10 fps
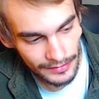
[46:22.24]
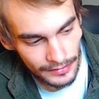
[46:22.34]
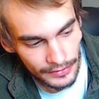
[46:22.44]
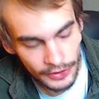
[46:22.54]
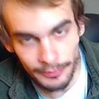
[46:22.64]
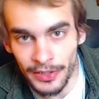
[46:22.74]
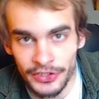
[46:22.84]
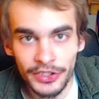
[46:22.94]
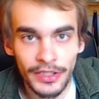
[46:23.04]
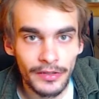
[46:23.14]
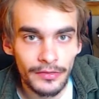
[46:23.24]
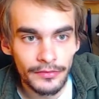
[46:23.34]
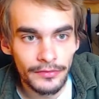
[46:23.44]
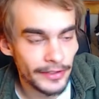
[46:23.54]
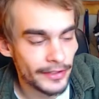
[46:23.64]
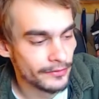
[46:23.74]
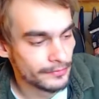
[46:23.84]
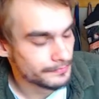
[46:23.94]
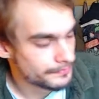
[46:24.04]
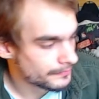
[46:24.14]
you're pushing it, you know?
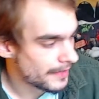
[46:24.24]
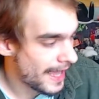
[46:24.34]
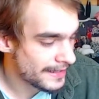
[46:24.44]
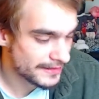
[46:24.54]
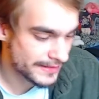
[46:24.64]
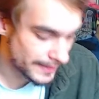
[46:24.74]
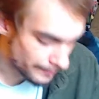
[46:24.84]
At some